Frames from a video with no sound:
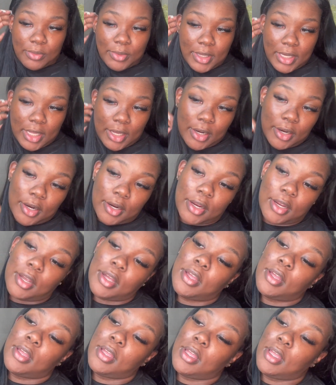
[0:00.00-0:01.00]
Willa
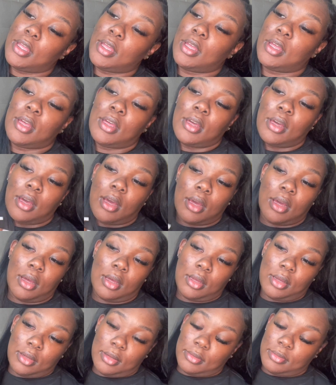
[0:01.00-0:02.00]
Earl.
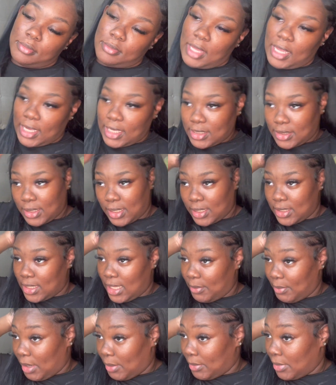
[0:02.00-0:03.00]
I guess I can
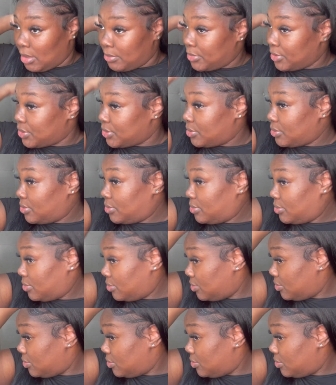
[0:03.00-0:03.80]
thank my mama too.